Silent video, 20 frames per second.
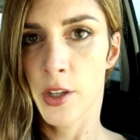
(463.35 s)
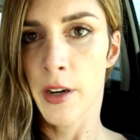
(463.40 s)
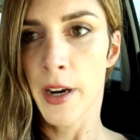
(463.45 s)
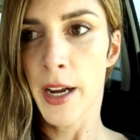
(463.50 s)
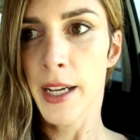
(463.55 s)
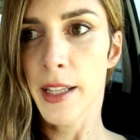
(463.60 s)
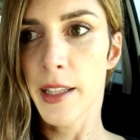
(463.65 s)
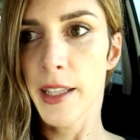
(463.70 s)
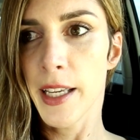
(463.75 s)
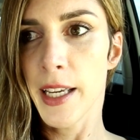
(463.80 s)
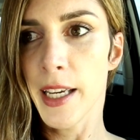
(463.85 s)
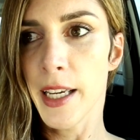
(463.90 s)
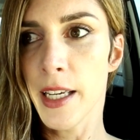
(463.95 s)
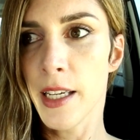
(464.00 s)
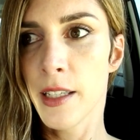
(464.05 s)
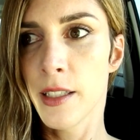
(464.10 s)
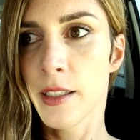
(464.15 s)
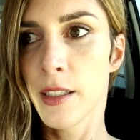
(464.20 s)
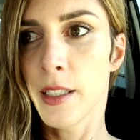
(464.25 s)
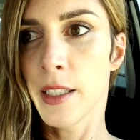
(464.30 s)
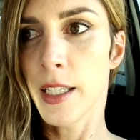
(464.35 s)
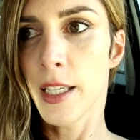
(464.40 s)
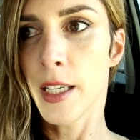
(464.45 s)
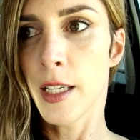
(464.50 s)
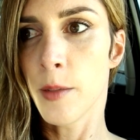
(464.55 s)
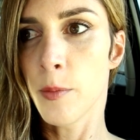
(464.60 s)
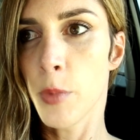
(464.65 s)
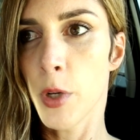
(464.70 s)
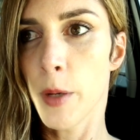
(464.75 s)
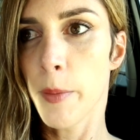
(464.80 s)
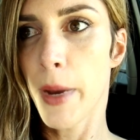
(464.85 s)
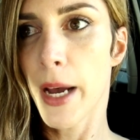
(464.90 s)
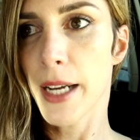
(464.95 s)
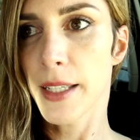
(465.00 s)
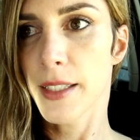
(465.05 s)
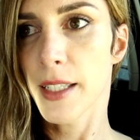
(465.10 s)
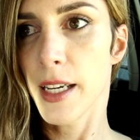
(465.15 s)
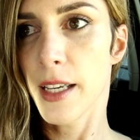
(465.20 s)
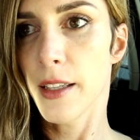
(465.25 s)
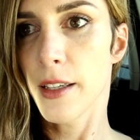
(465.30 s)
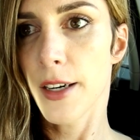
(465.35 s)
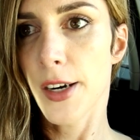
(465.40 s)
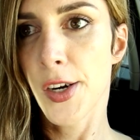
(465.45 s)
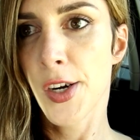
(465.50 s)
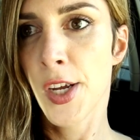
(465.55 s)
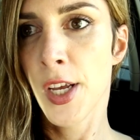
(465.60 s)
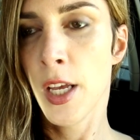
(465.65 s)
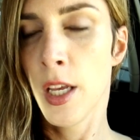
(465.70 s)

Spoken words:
correctly and put it back together.